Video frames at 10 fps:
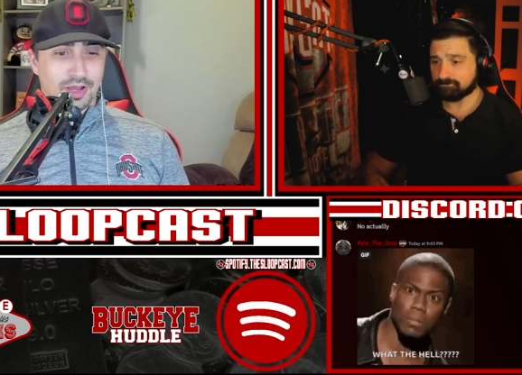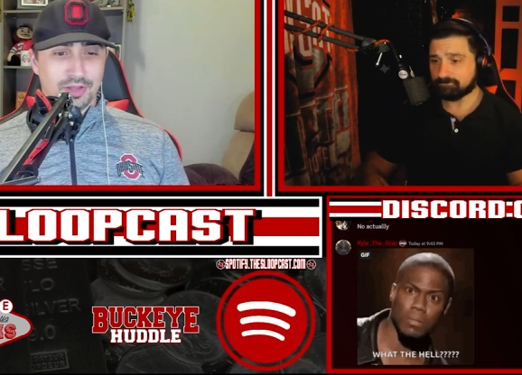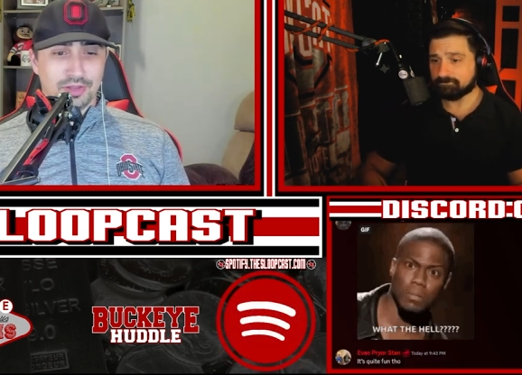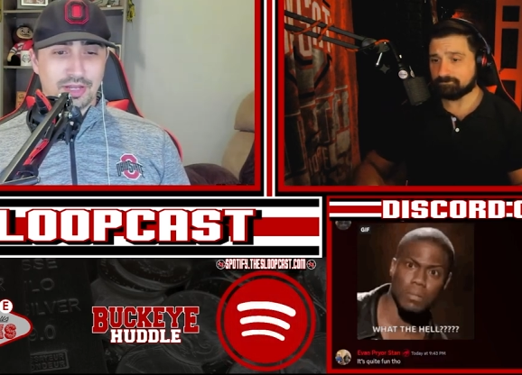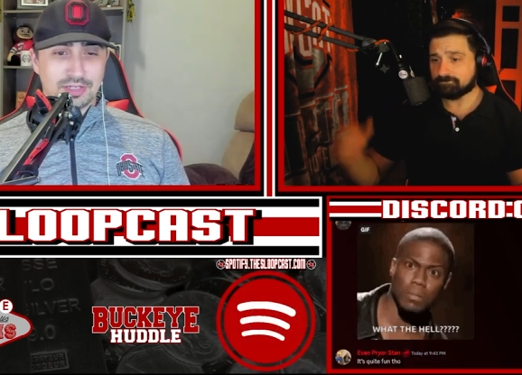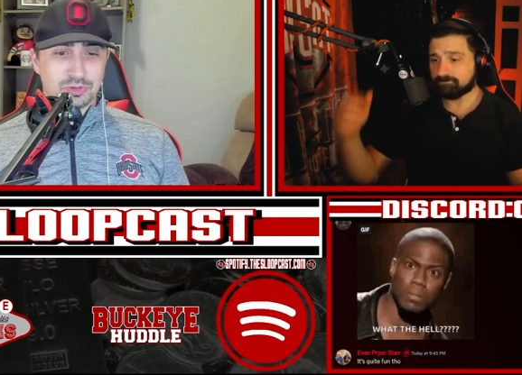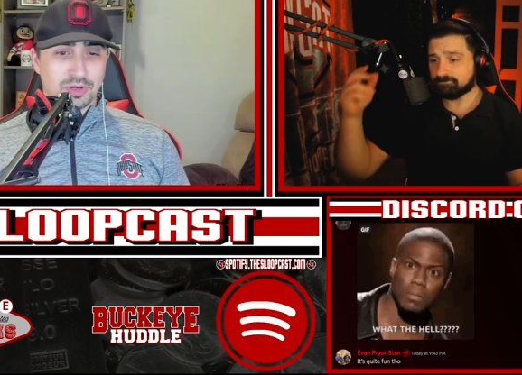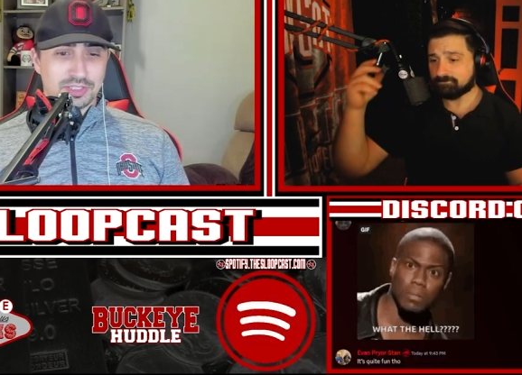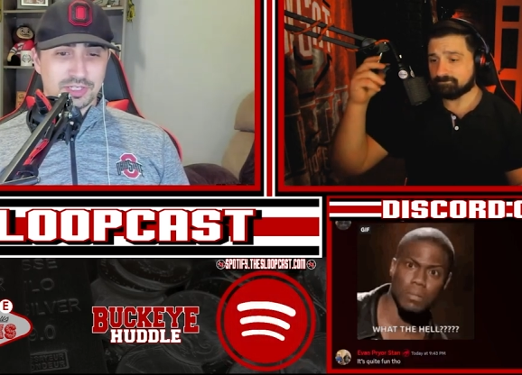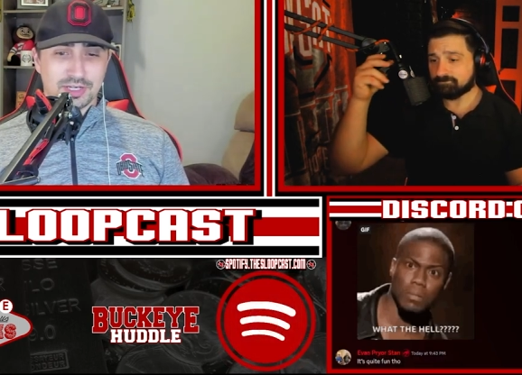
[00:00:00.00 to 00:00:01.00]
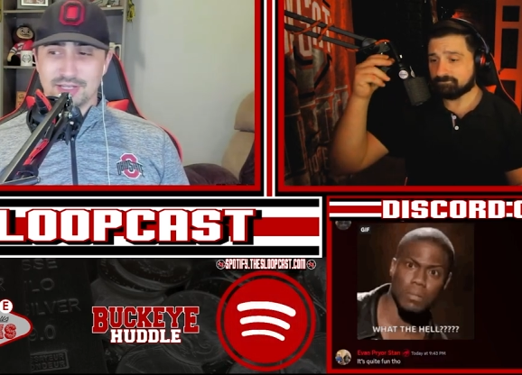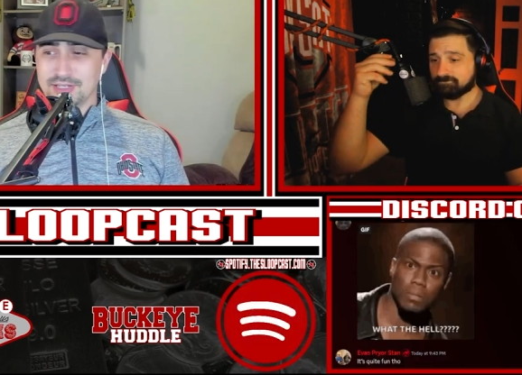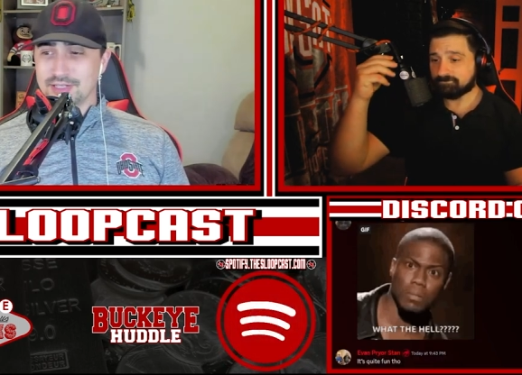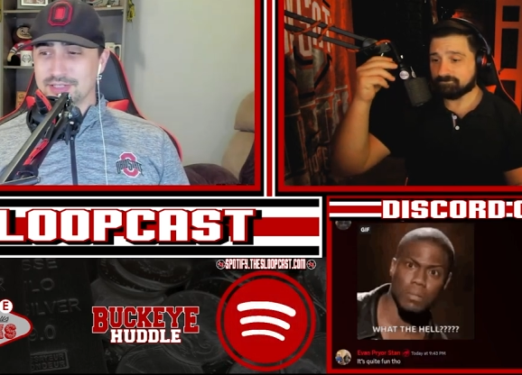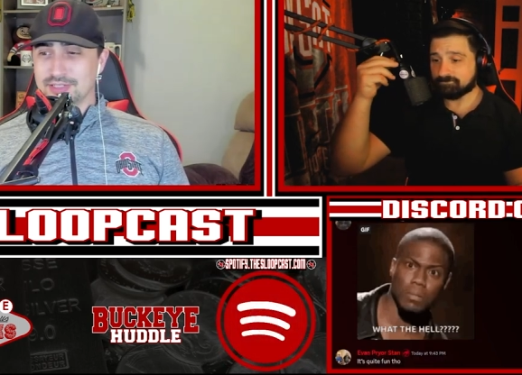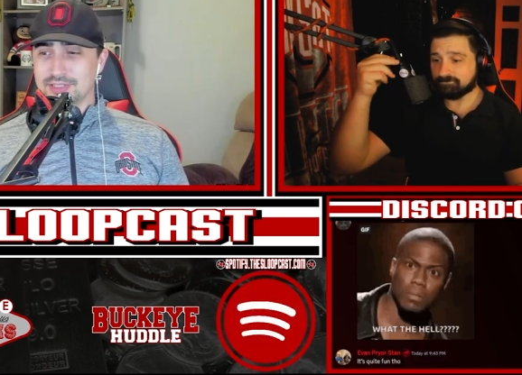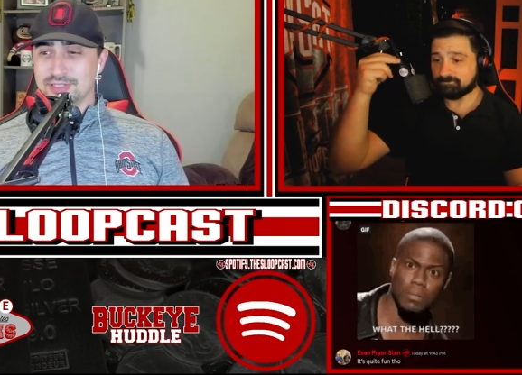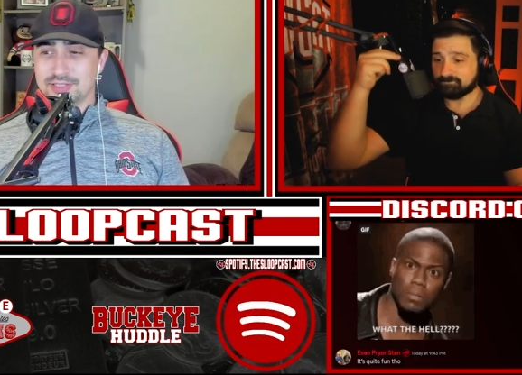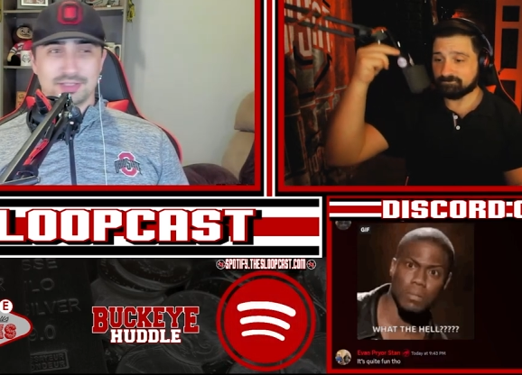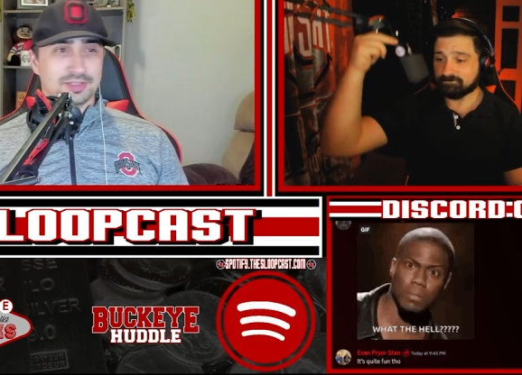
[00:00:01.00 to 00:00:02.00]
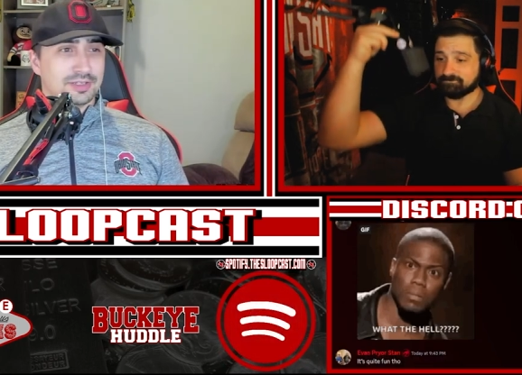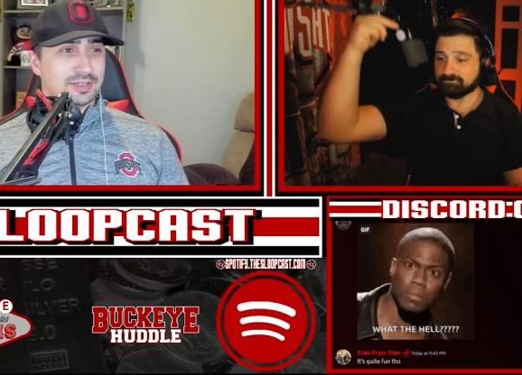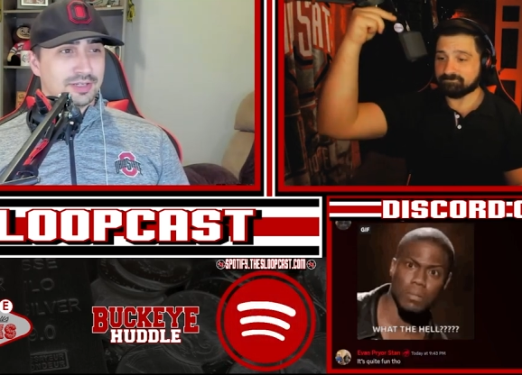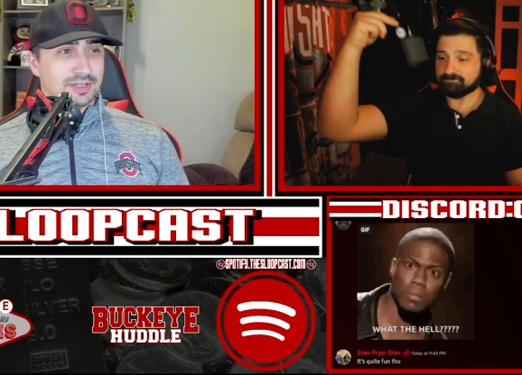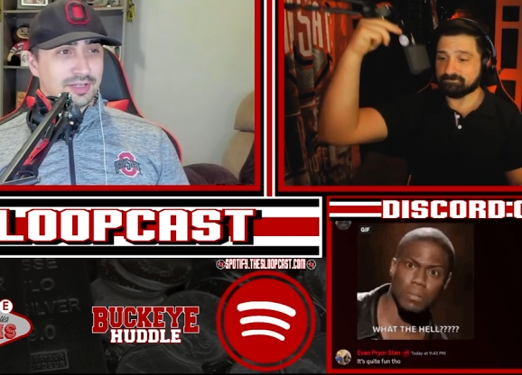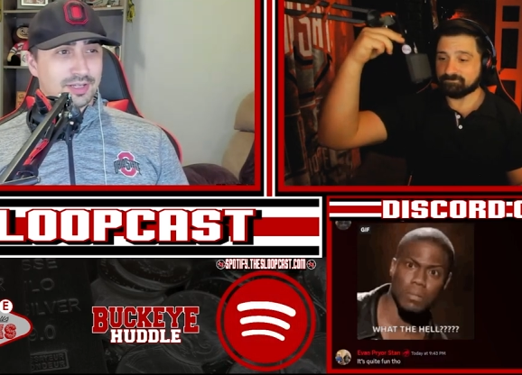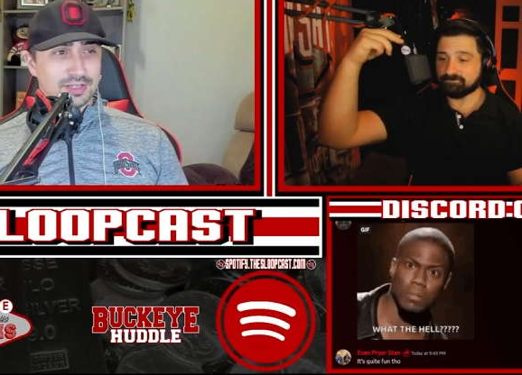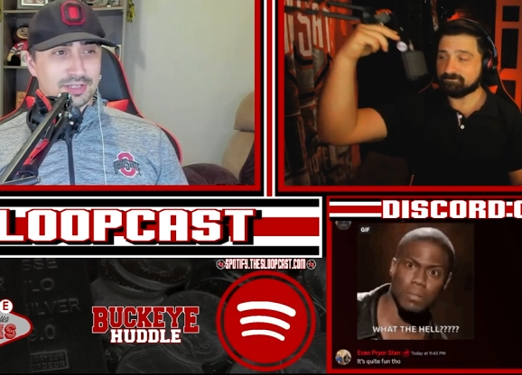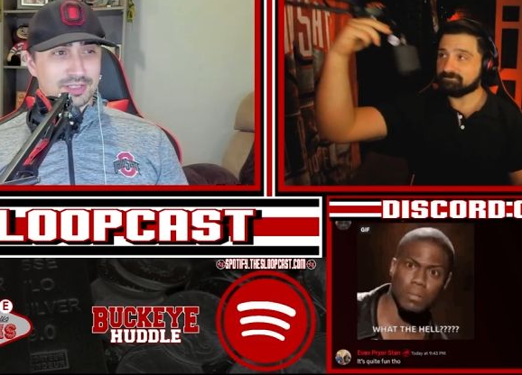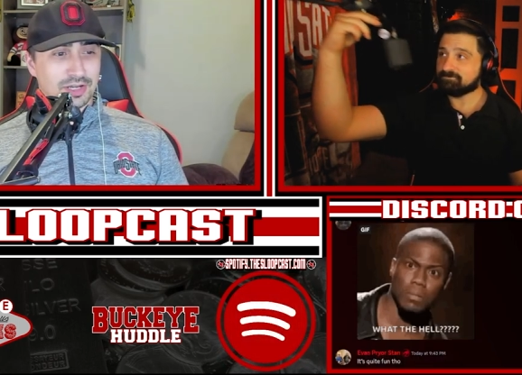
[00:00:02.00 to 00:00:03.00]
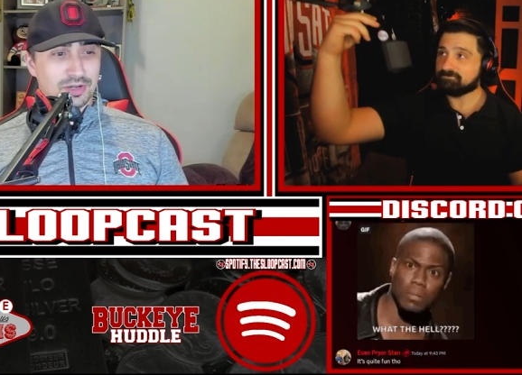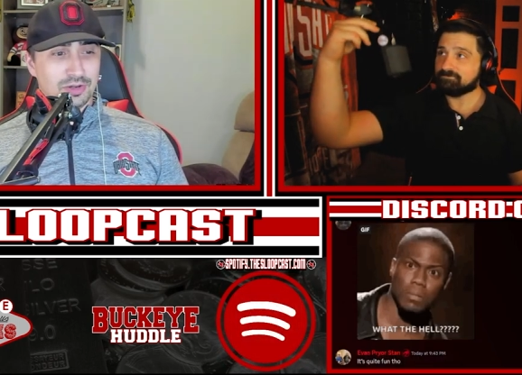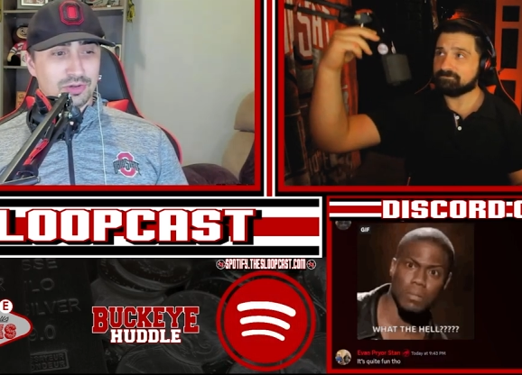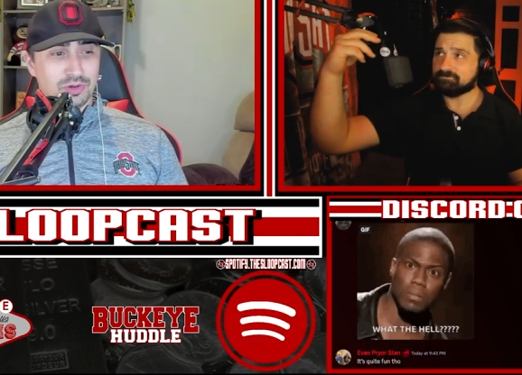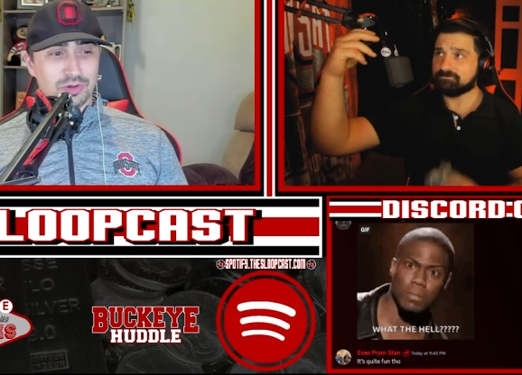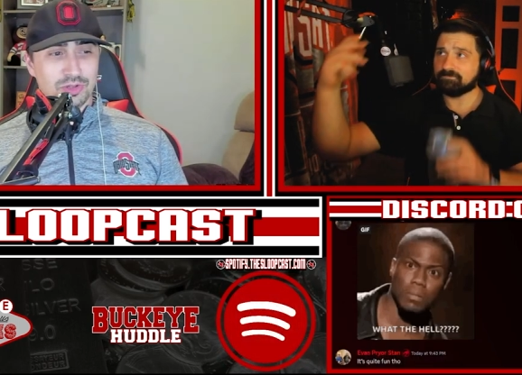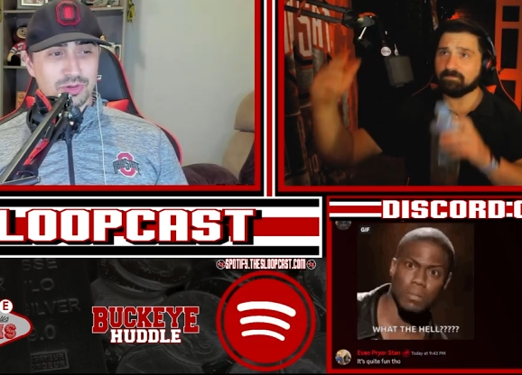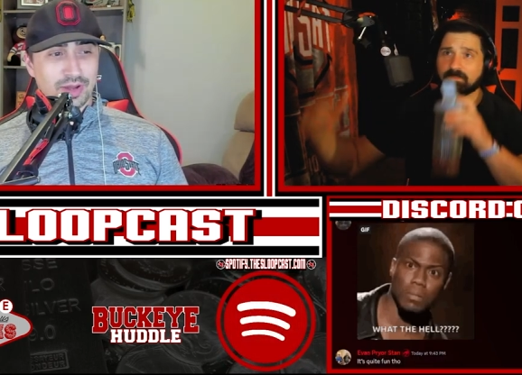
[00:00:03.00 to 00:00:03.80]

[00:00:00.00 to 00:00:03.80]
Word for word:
Speaker 1: Uh, the next question is is uh, who who do